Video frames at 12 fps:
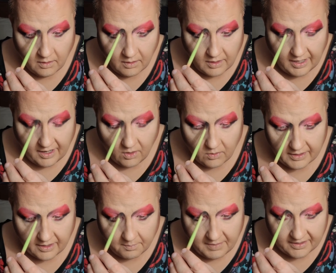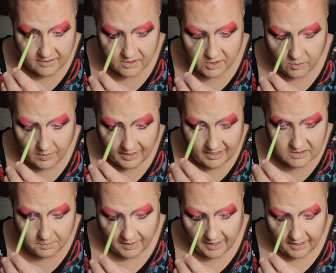now can I make the two eyes
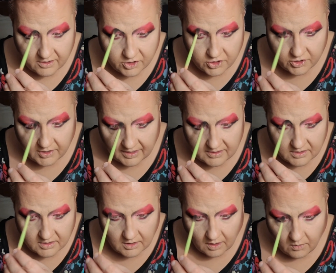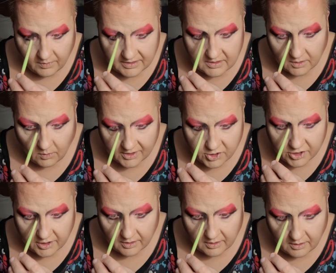match? That's always the
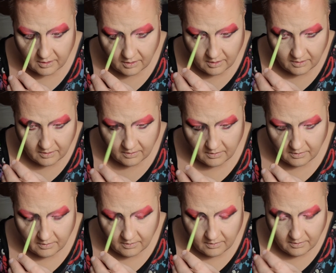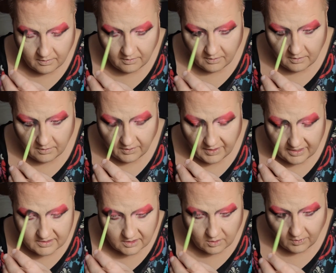question. That's
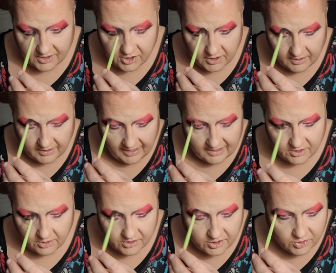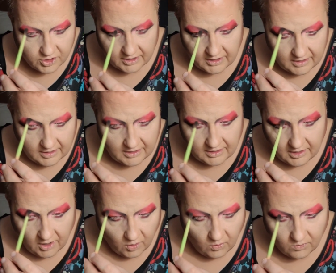the question. The answer is usually no.
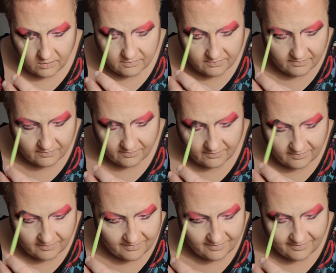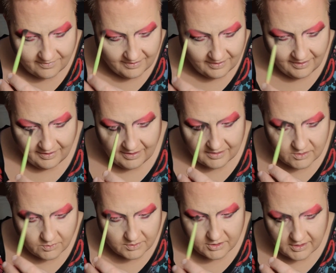So
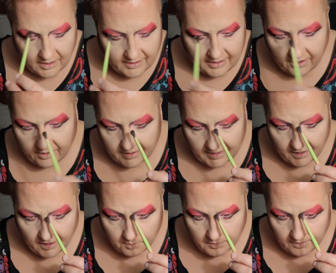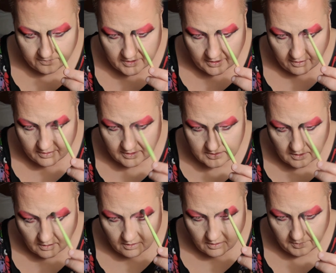we'll just kind of carry that up. I'll have to carry this a
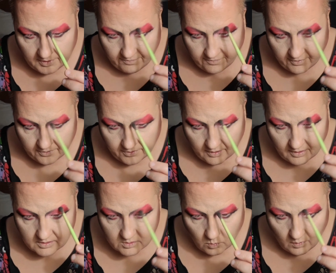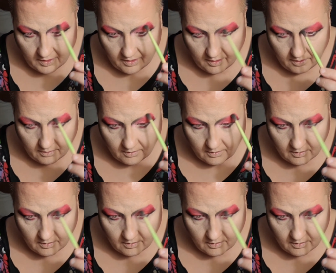little bit further as well.